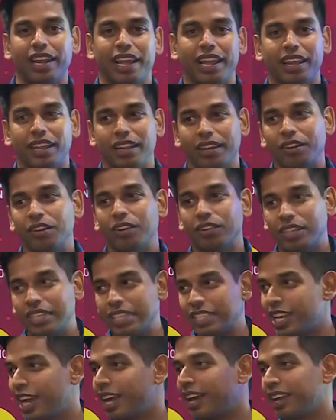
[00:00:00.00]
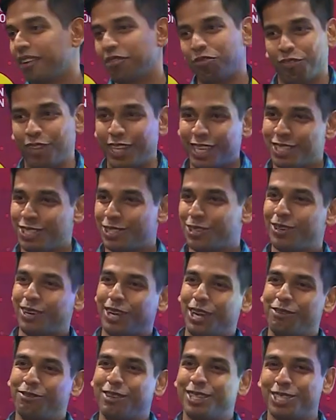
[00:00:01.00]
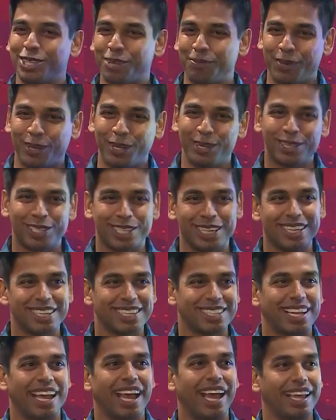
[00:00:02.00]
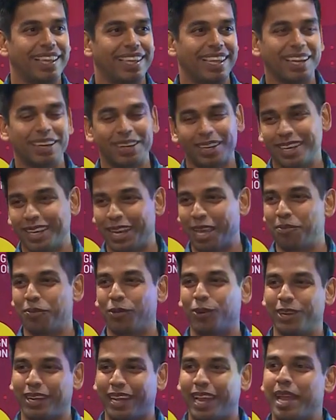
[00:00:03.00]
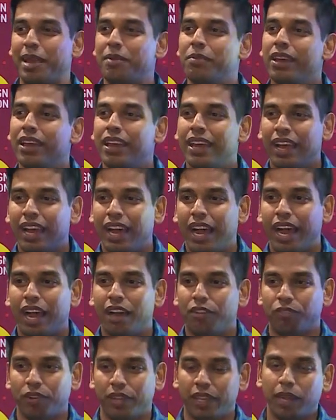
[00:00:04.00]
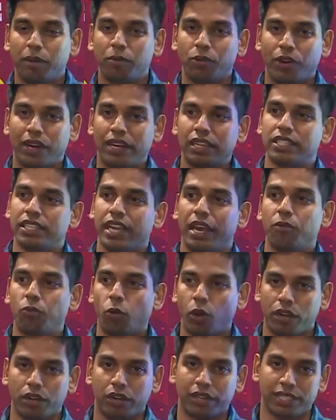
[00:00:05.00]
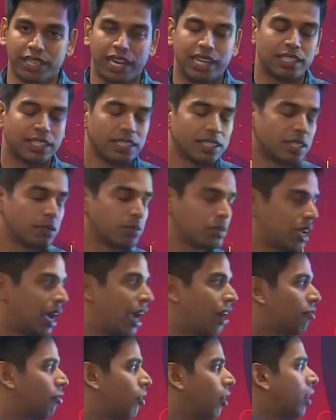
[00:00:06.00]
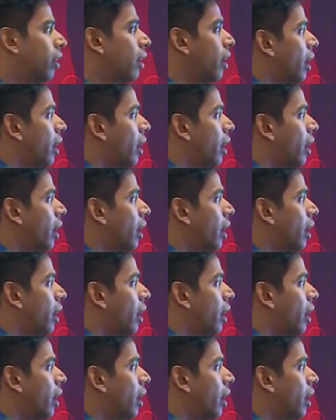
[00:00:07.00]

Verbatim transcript: Like these are, if these don't convince your producers, I think it'll take more time for them to understand what design systems are for.